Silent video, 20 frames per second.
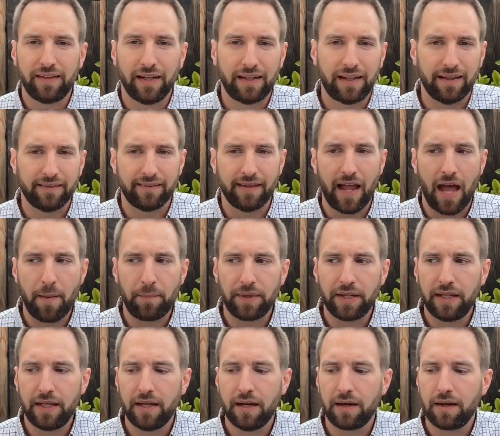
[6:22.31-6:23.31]
That doesn't
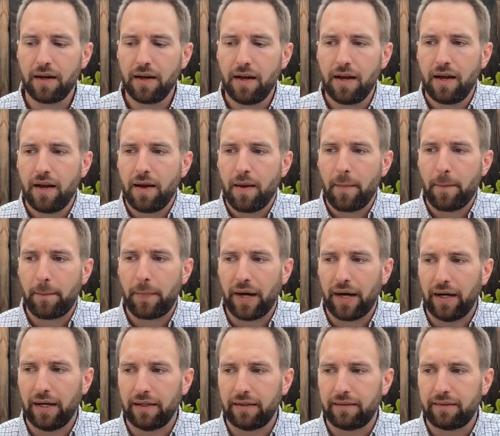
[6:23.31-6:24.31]
happen here,
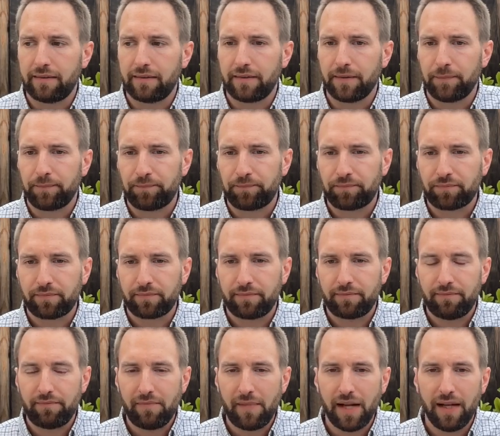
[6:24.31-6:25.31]
but
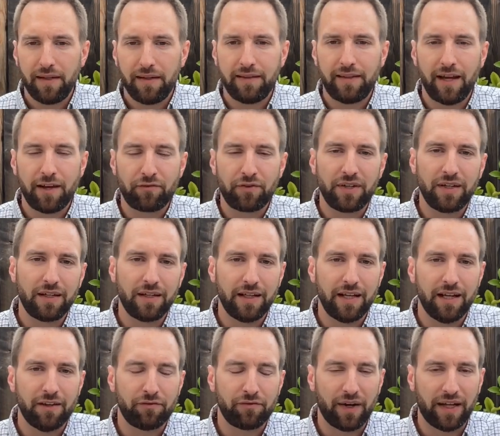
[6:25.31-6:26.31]

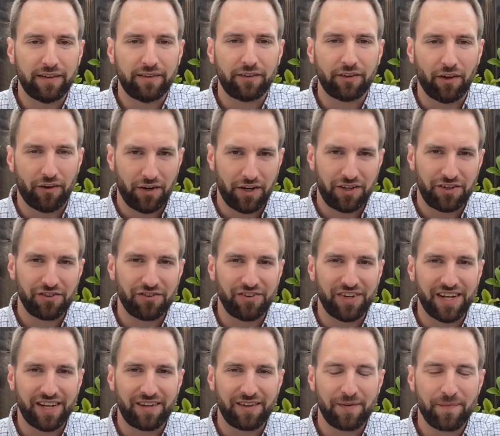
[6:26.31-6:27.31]
definitely a fun story to
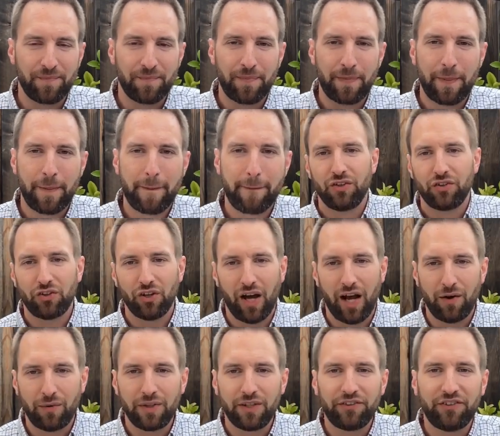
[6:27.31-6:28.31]
read. So
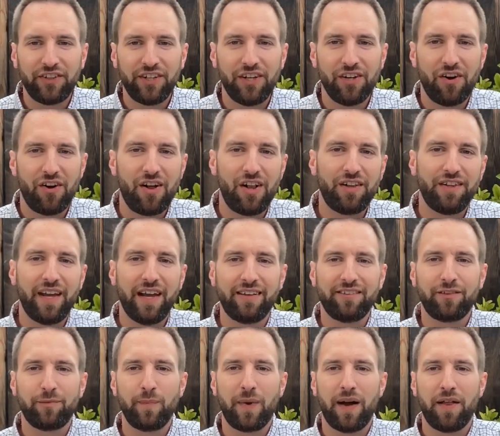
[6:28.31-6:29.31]
I will see you all
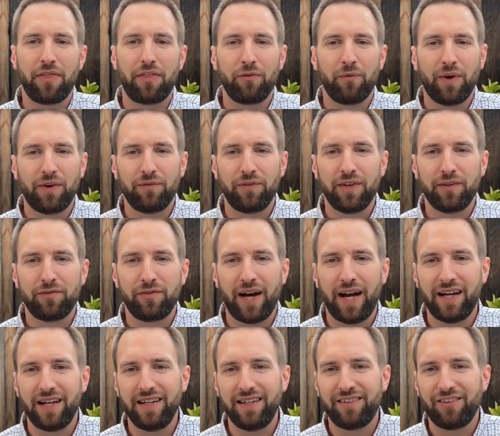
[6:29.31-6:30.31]
next month when we
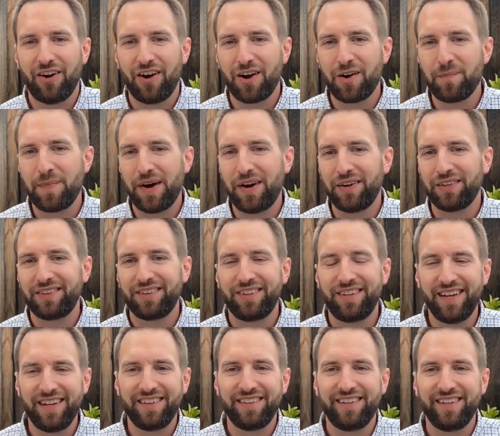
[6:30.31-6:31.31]
finally talk about
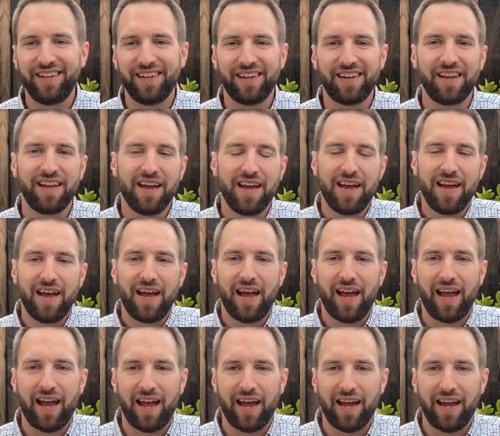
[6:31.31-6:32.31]
Tintin
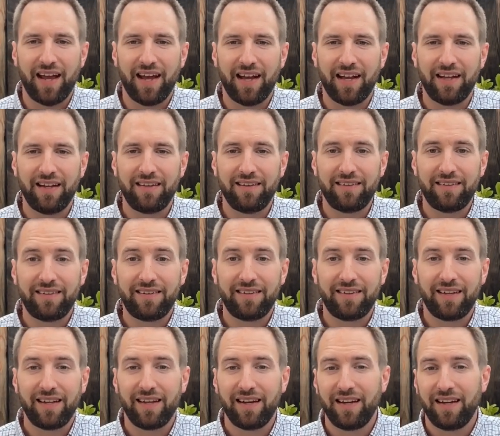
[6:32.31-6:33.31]
and
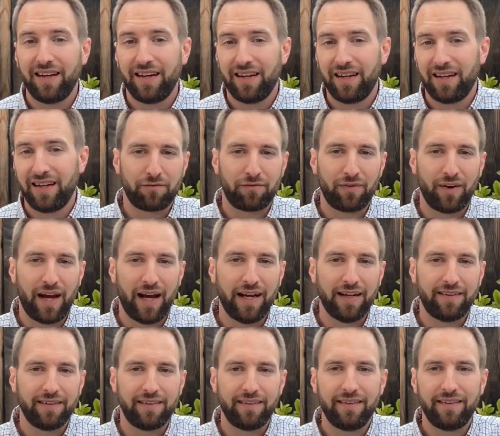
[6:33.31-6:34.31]

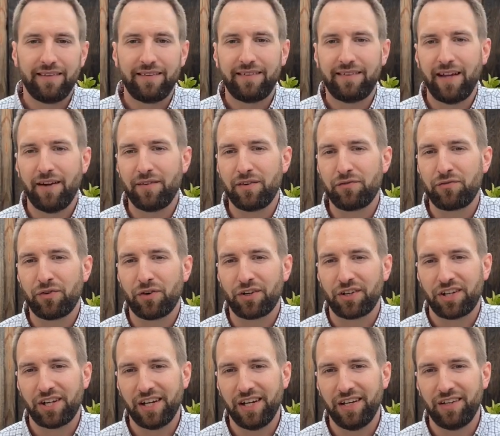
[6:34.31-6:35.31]
Flight
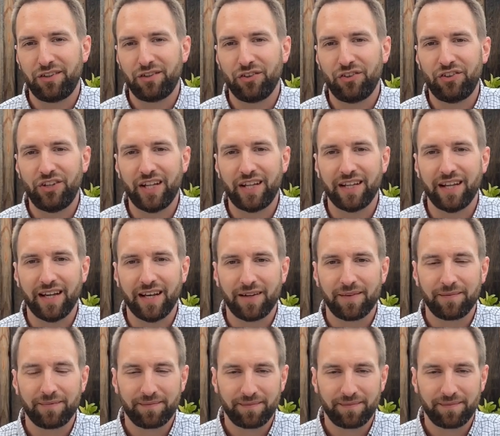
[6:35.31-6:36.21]
714 to Sydney.